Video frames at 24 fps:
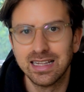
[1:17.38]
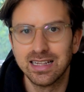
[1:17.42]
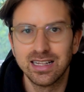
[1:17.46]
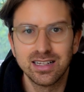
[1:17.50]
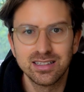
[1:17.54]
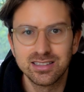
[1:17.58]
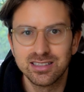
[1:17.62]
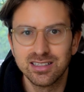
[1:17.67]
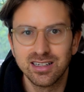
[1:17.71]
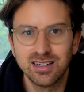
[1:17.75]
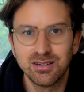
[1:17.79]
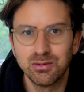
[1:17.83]

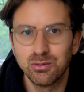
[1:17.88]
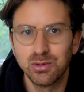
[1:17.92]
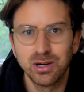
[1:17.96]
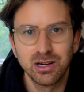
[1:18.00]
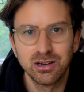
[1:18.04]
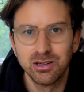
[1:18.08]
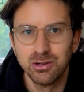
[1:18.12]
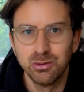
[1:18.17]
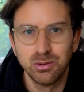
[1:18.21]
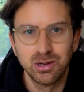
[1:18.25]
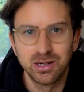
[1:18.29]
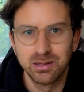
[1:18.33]
that's not where
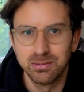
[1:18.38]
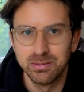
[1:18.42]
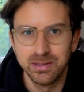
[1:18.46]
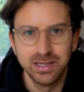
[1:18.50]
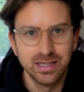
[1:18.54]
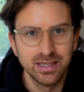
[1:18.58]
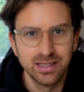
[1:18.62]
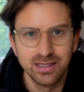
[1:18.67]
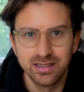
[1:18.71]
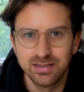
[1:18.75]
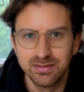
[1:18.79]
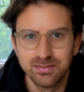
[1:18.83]
you want to be.
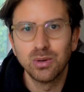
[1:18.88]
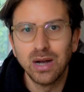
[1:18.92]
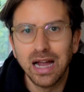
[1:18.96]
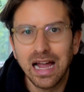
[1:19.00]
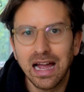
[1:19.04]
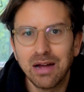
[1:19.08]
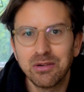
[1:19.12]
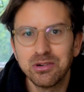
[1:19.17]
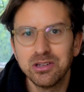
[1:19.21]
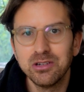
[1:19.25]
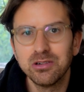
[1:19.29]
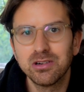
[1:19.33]
So
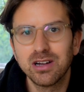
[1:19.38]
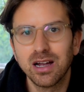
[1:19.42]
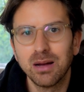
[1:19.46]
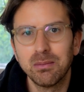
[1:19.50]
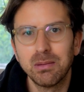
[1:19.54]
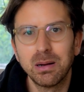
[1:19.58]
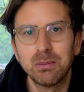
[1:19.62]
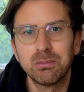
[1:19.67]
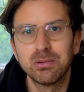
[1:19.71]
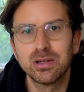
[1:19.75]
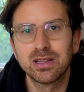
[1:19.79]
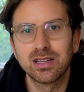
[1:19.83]
how do you come
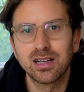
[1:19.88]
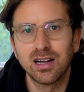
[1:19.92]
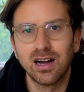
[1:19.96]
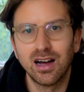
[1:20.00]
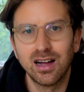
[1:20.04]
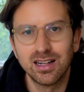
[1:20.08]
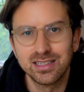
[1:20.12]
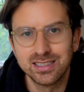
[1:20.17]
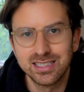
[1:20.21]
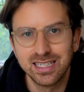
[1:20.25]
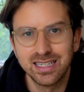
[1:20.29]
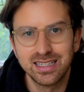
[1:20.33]
up with
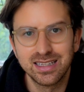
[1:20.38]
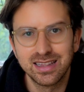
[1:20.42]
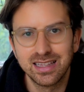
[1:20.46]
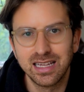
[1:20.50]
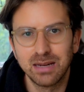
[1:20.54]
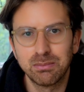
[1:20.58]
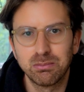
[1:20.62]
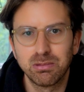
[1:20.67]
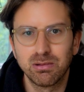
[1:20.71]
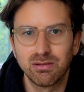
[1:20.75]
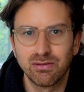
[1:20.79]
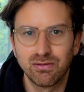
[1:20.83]
content
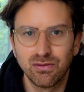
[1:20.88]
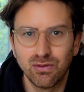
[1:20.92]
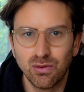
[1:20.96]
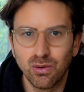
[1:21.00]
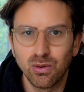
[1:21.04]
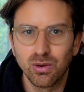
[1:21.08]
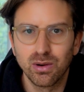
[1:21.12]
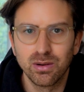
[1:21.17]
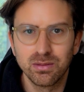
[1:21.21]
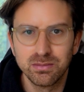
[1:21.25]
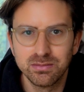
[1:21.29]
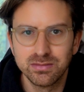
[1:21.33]
that
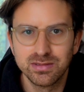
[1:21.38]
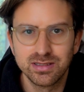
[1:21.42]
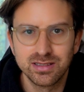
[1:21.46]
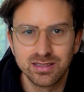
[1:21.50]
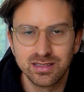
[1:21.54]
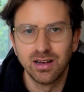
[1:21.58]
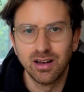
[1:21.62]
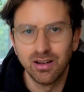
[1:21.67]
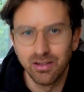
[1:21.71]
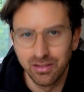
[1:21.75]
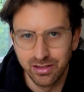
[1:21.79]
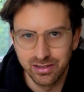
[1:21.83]
performs
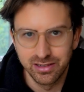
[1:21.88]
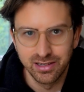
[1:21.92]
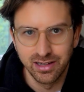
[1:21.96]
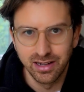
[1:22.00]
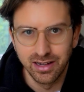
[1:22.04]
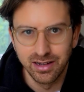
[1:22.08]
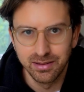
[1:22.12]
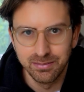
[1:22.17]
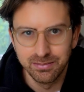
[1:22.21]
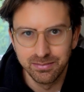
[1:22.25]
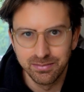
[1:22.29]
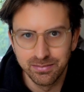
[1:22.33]
all the
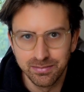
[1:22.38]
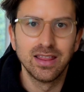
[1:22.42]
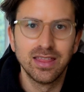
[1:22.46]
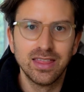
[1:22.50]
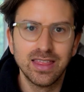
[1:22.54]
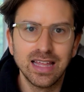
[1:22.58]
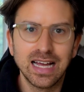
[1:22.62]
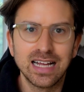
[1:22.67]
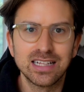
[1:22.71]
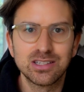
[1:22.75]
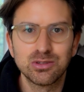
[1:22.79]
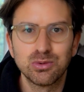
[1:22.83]
time?
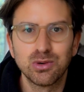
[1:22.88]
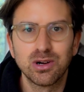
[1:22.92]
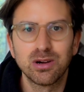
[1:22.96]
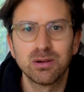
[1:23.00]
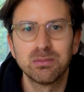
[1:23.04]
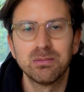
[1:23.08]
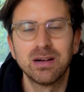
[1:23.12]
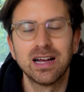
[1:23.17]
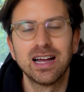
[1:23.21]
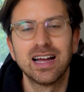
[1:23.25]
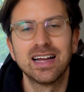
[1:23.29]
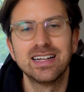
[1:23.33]
That's where
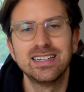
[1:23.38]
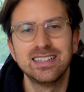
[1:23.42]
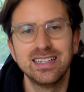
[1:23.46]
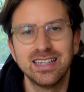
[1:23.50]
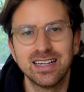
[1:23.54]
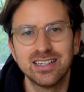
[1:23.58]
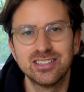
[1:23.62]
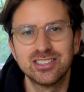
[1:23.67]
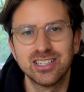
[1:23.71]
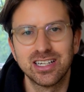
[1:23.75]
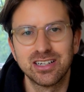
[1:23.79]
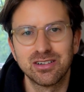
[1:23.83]
my
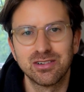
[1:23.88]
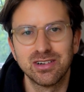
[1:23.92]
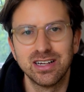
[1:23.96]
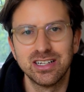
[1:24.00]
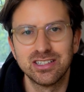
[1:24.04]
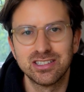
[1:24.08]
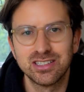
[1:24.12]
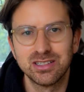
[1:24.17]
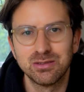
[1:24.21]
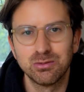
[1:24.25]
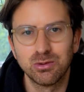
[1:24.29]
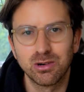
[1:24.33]
idea
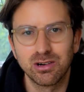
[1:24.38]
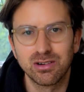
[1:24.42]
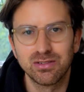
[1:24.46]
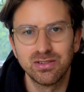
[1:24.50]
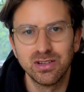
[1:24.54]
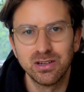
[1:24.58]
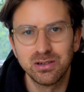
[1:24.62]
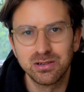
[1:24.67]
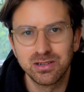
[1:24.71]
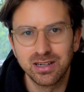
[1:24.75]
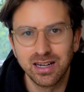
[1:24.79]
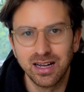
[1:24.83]
generation
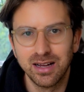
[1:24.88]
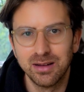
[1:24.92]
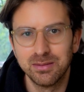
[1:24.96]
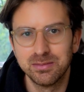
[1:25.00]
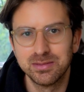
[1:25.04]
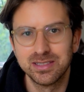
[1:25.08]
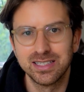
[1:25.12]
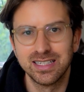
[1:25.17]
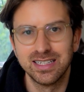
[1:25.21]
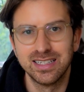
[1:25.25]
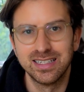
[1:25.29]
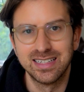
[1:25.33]
workflow
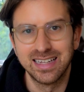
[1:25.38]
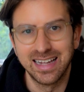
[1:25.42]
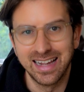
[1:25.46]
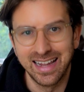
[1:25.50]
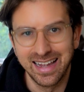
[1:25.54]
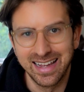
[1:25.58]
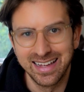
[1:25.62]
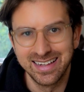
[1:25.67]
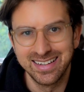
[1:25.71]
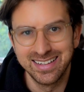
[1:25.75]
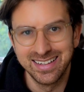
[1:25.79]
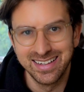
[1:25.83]
comes in
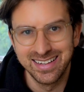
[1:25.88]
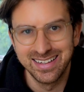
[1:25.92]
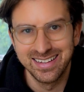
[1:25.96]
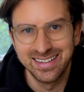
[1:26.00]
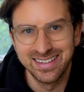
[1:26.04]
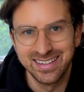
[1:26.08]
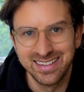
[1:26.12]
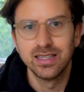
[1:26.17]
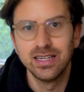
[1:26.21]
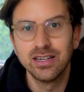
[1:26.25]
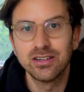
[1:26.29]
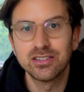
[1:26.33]
handy.
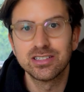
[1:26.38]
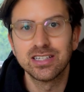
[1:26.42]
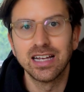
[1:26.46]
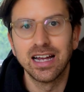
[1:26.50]
Here's